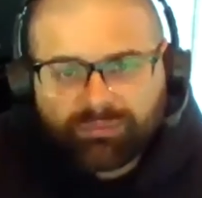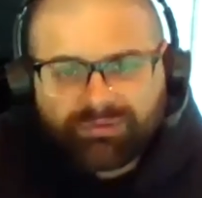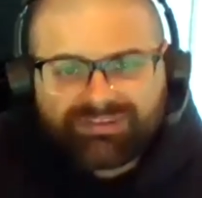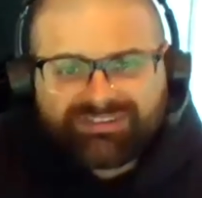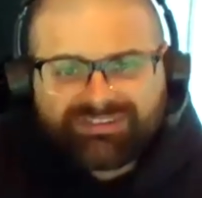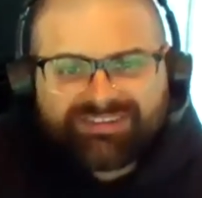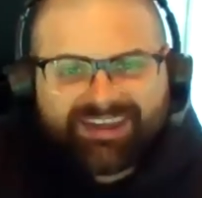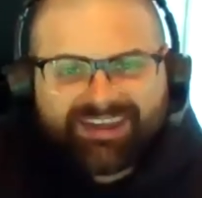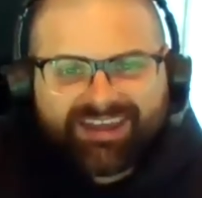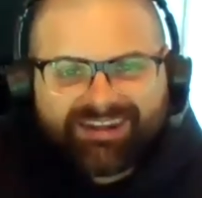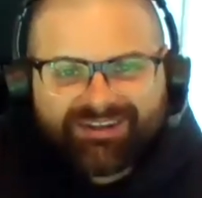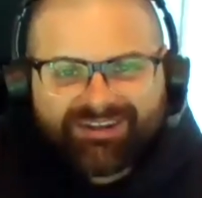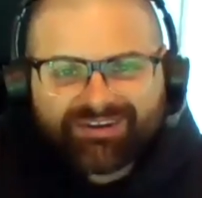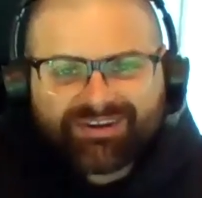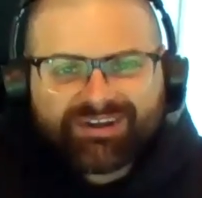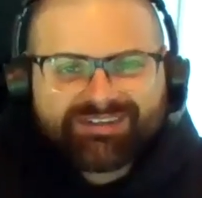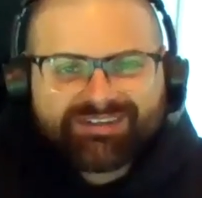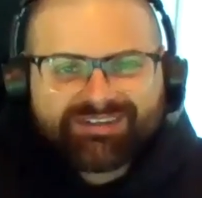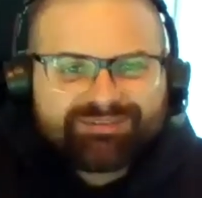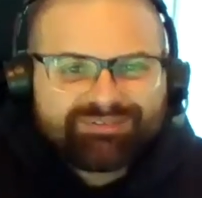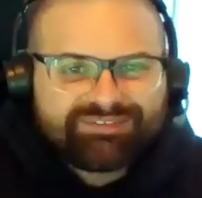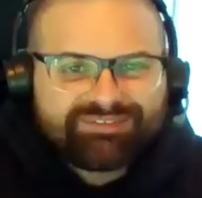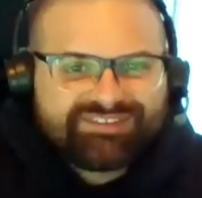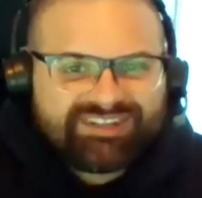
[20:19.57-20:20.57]
sat your
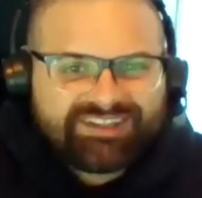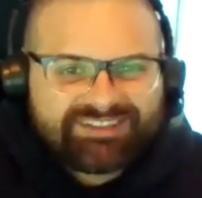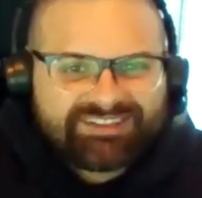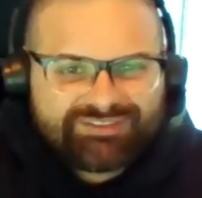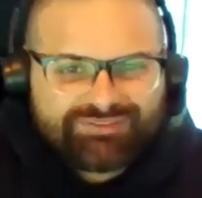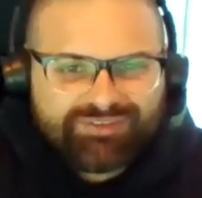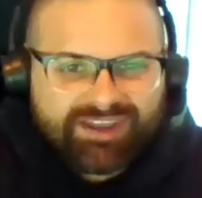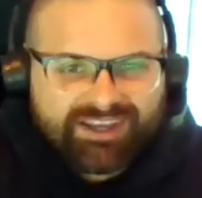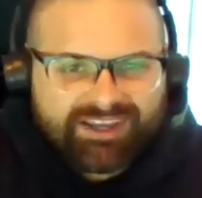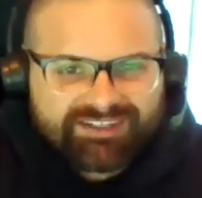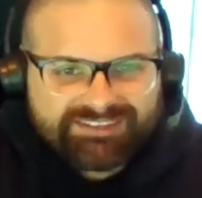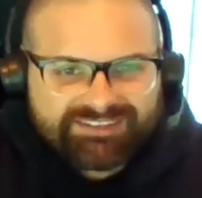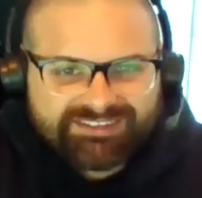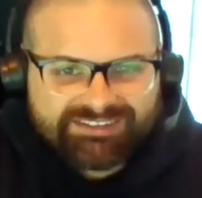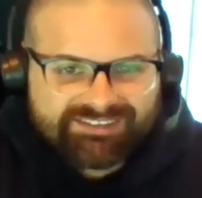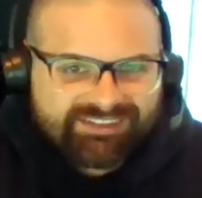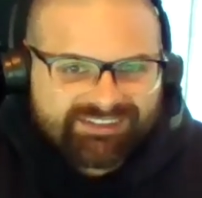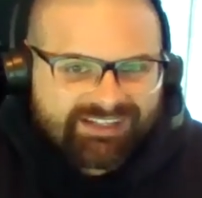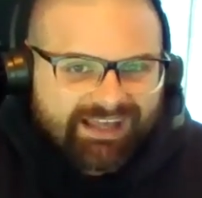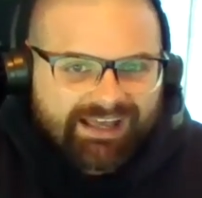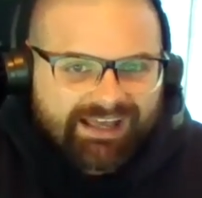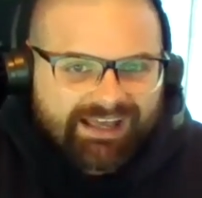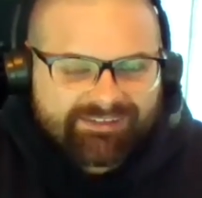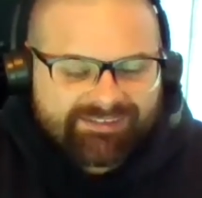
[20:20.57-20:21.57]
customer satisfaction is
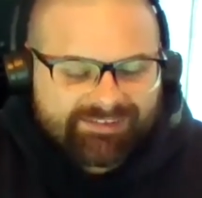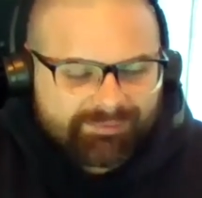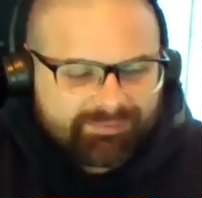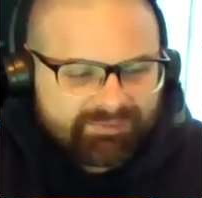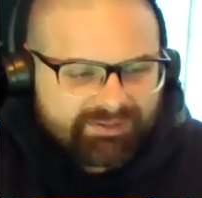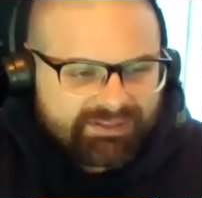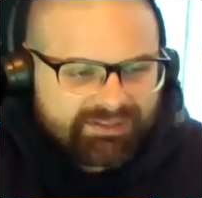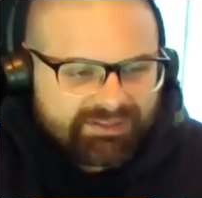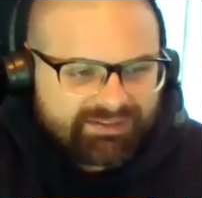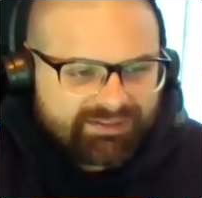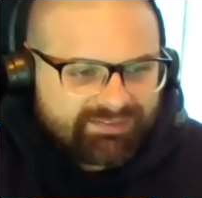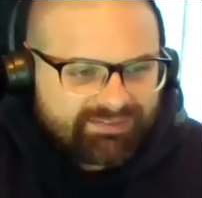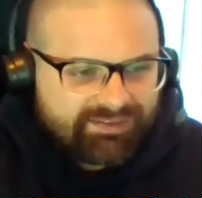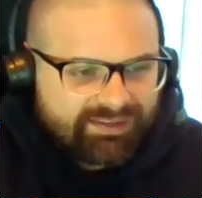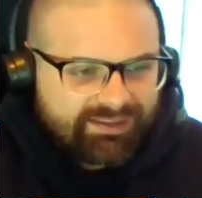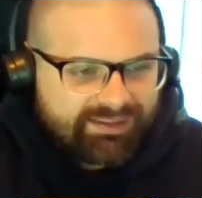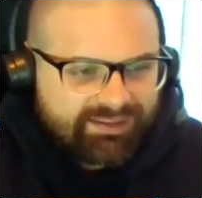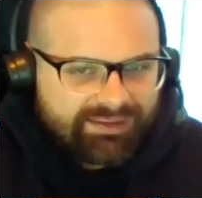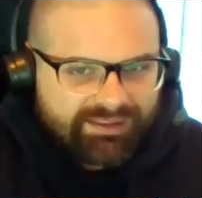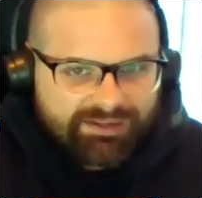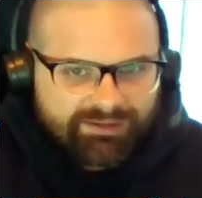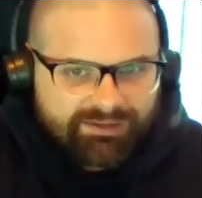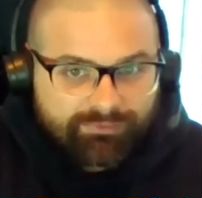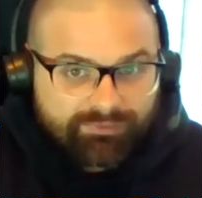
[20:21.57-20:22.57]
not something that they
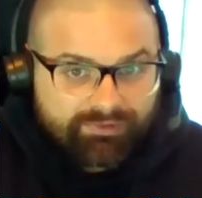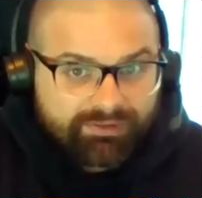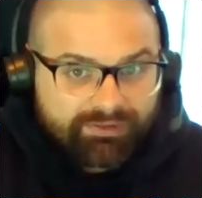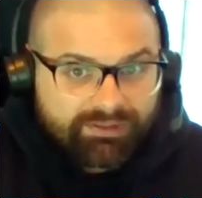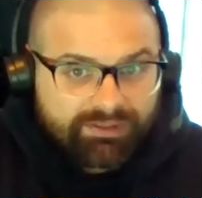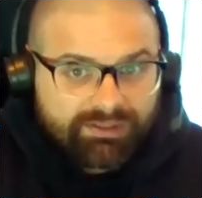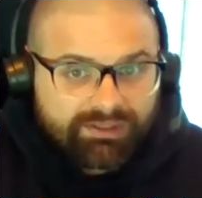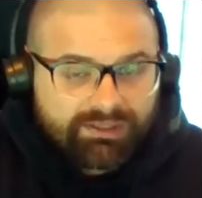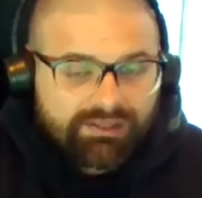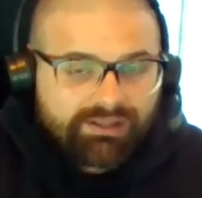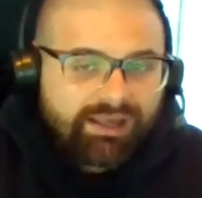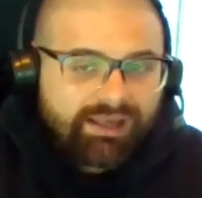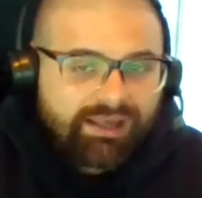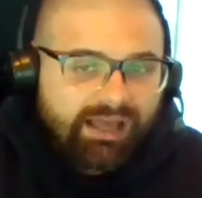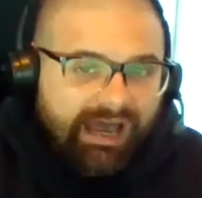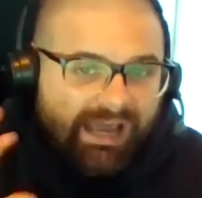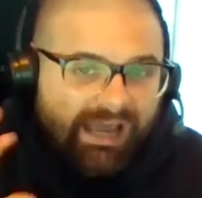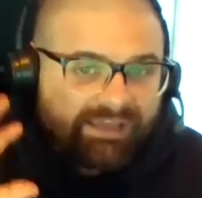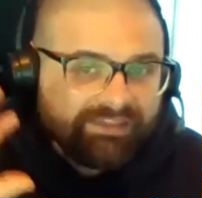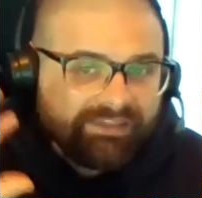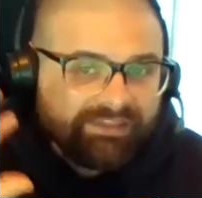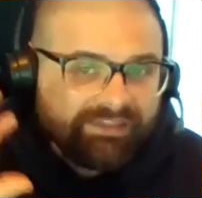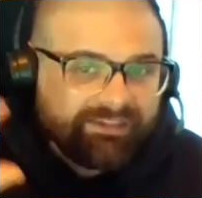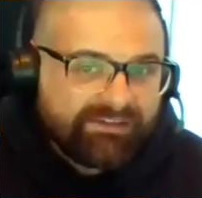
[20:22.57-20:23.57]
like really
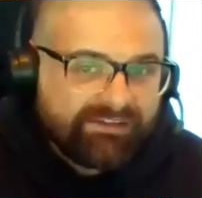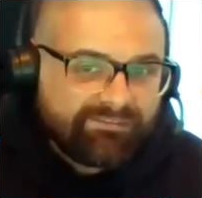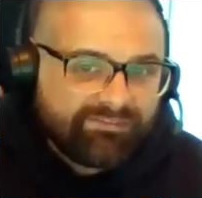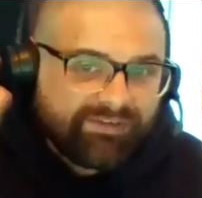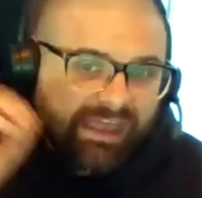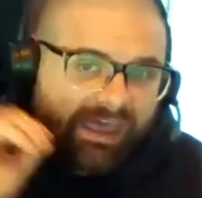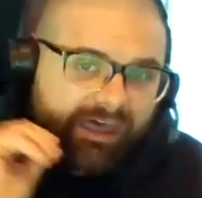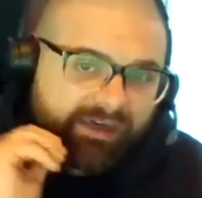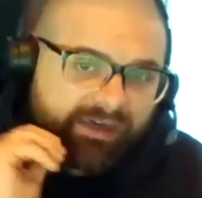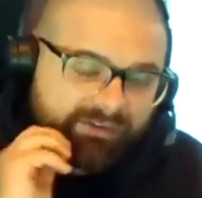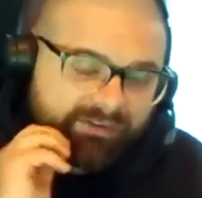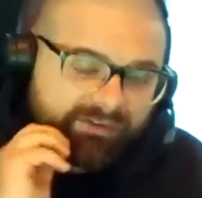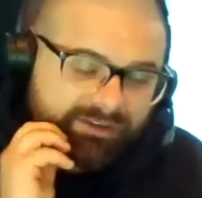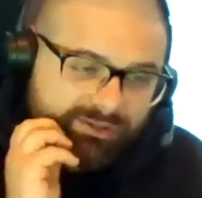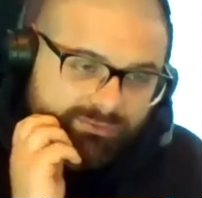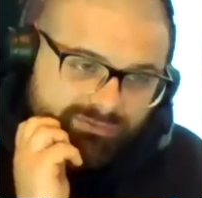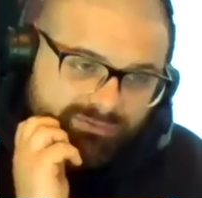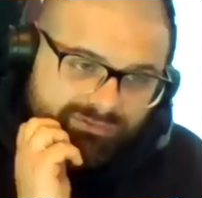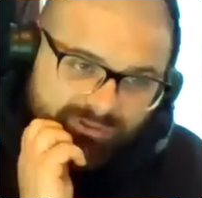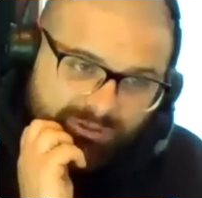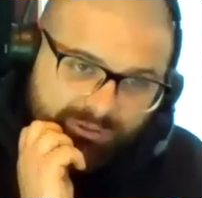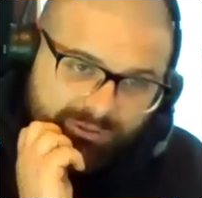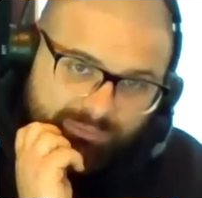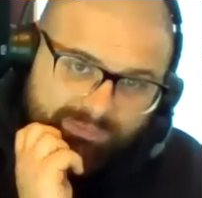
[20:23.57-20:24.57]
highly value.
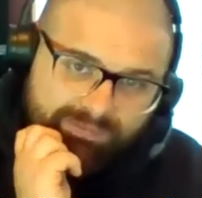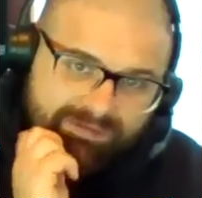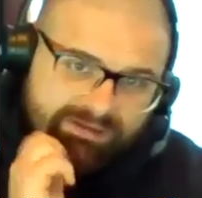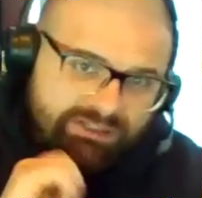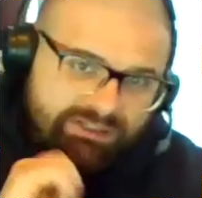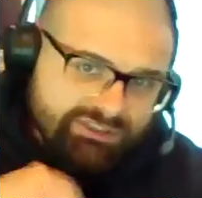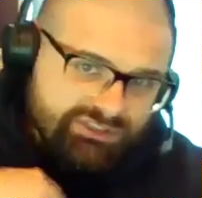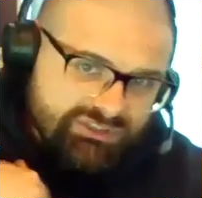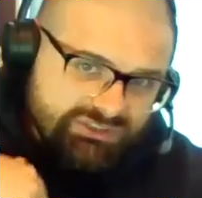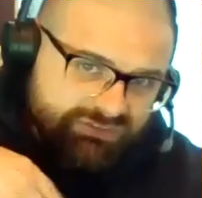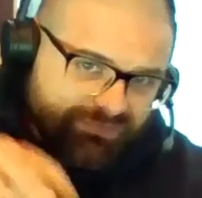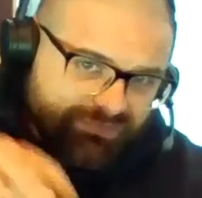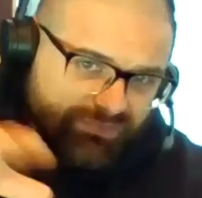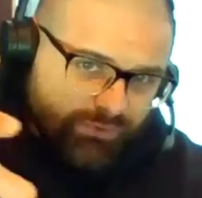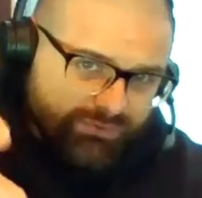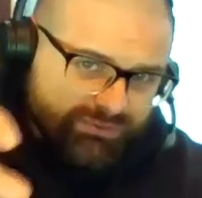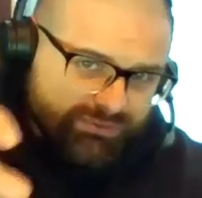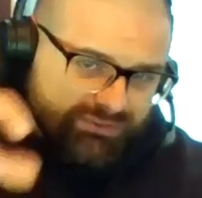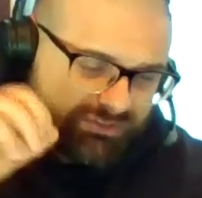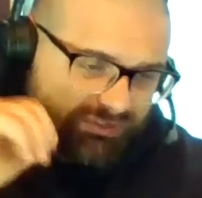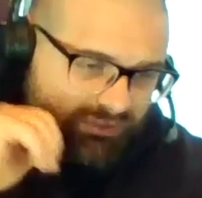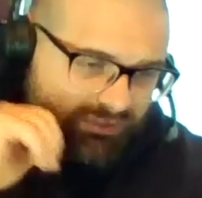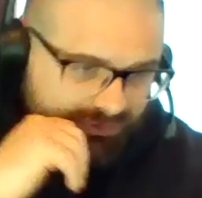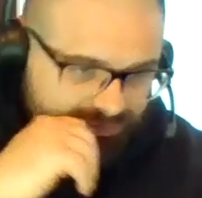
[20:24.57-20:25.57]
So just full
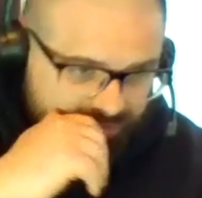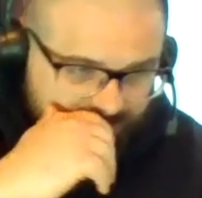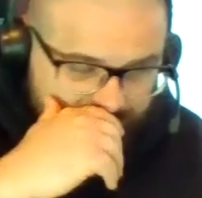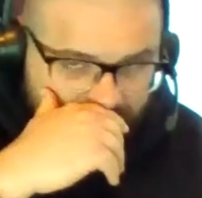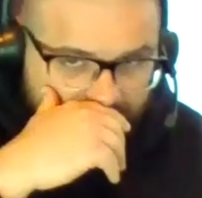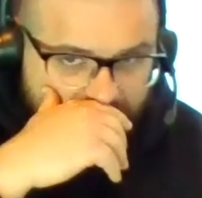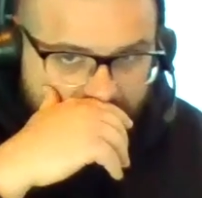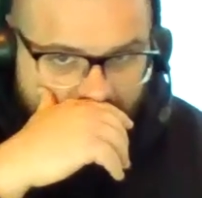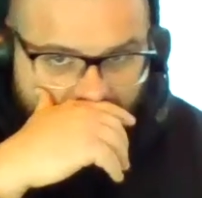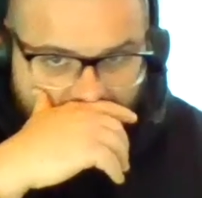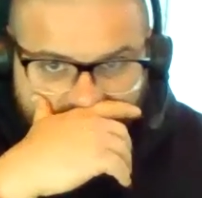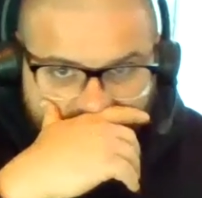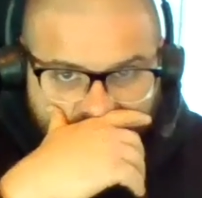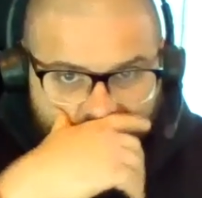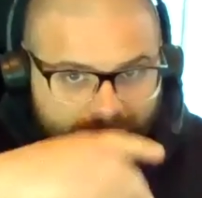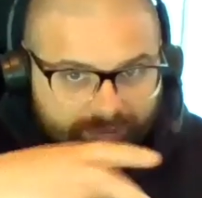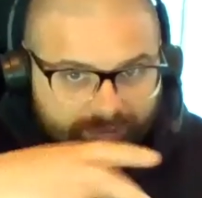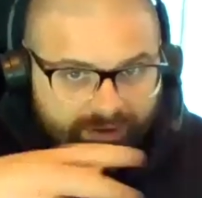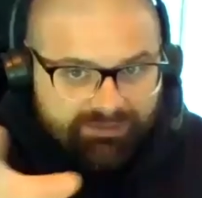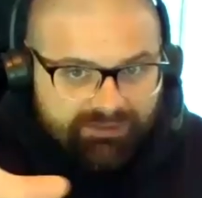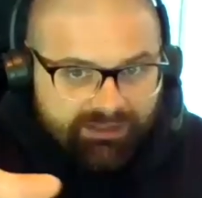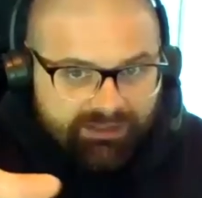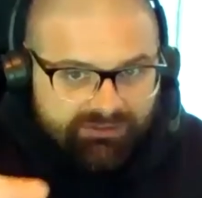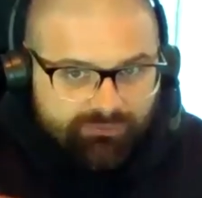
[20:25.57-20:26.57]
disclosure on all that,
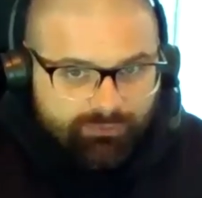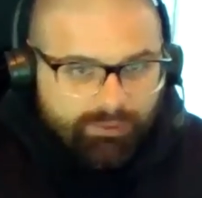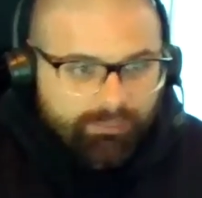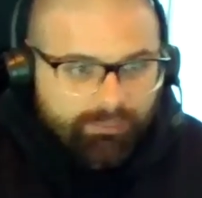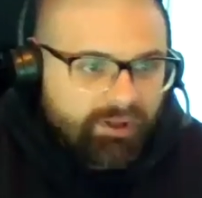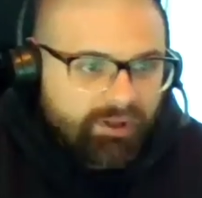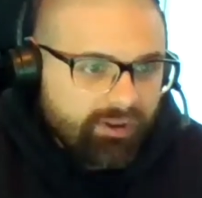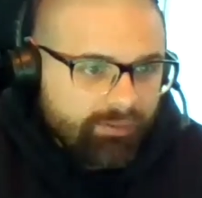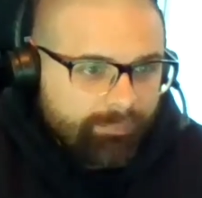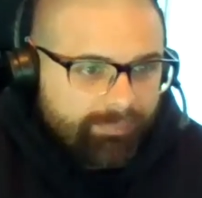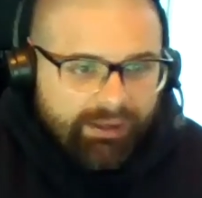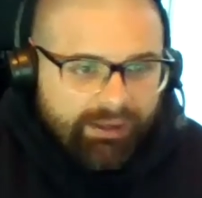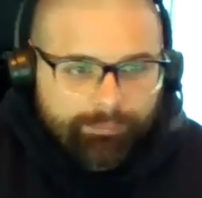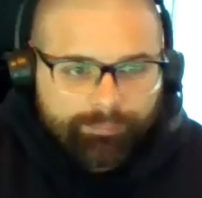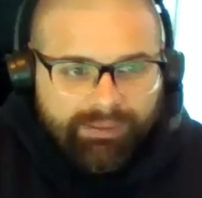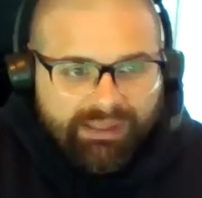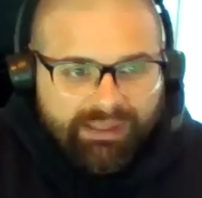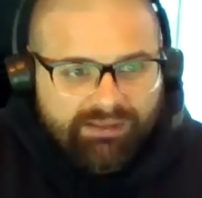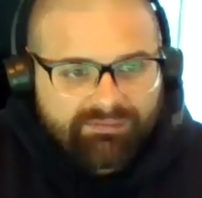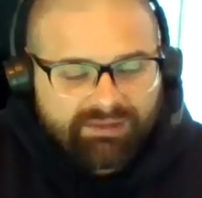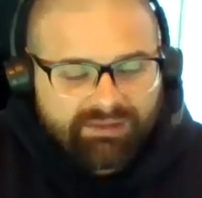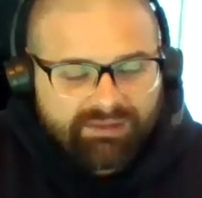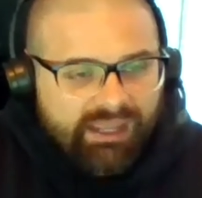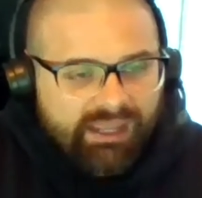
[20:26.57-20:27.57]
right? That's what I'm all about,
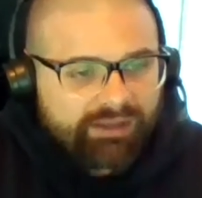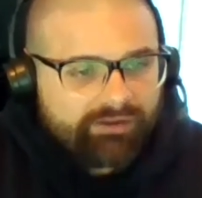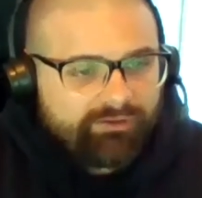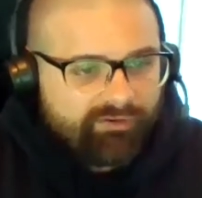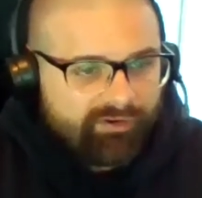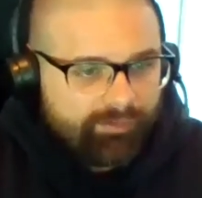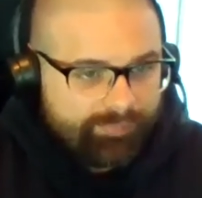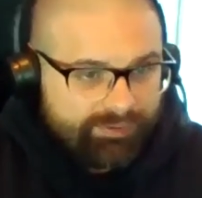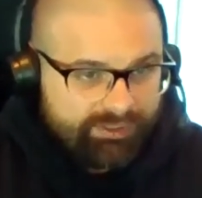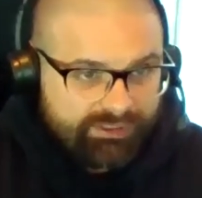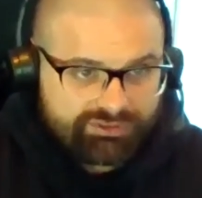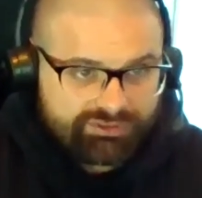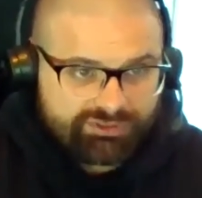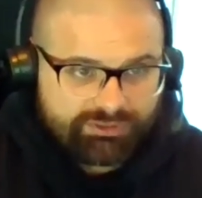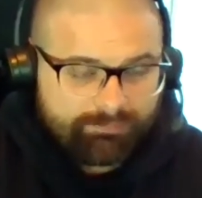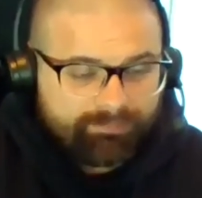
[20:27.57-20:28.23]
painting the accurate picture.